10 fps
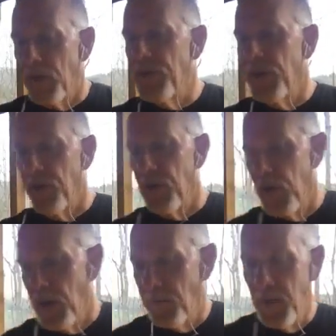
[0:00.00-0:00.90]
here
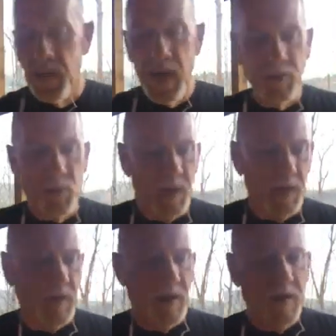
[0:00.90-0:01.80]
last
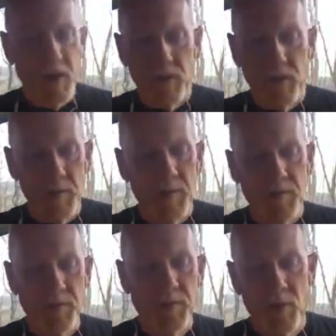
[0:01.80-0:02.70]
week. They were coming
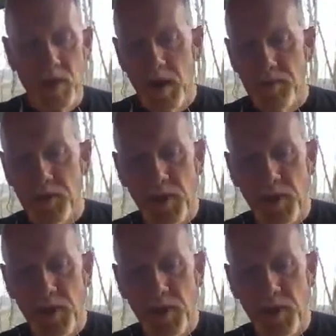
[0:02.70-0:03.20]
from Florida up to New